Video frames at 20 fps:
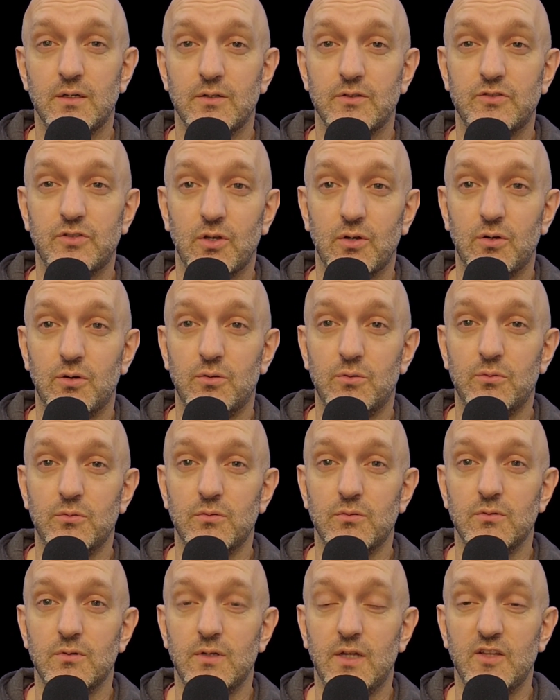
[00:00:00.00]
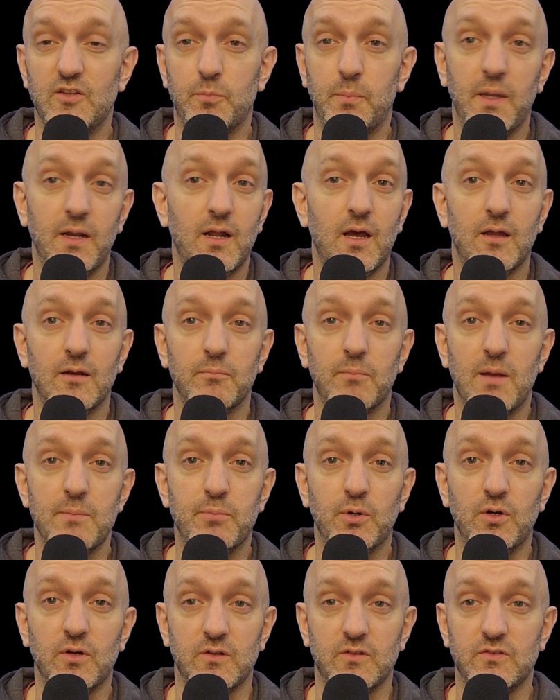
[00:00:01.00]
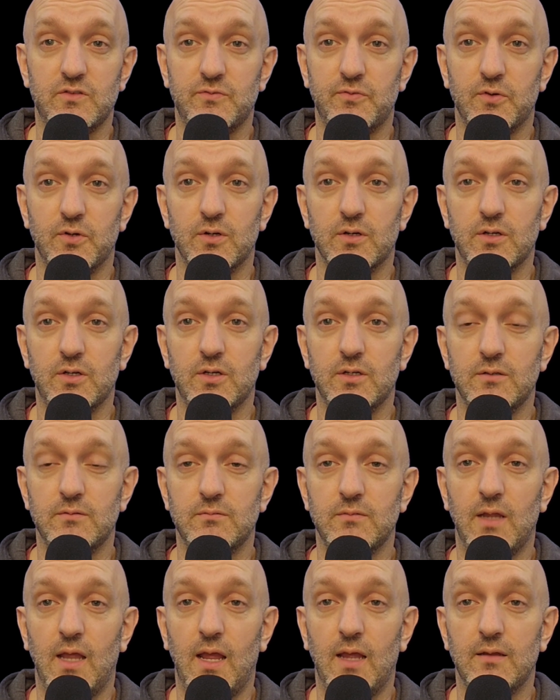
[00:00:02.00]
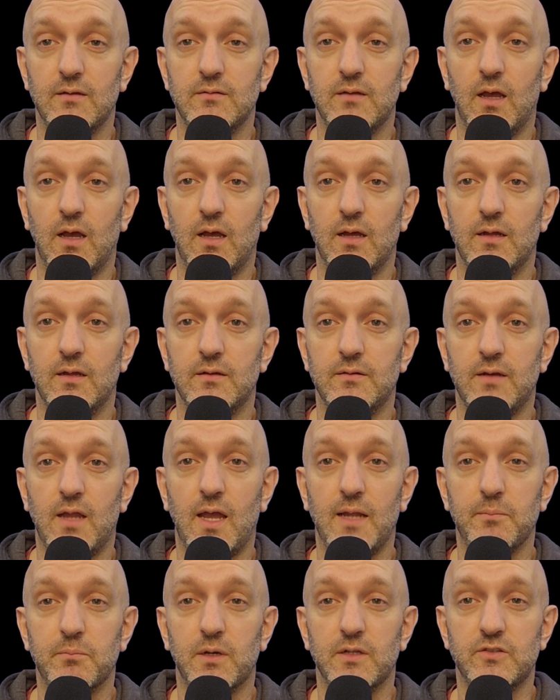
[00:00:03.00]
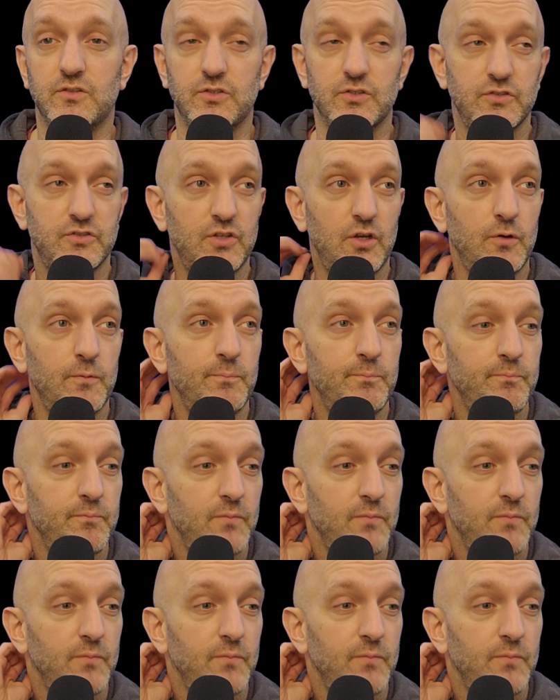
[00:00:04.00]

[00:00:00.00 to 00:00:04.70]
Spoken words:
So it's been on my books for a good 9 months or so.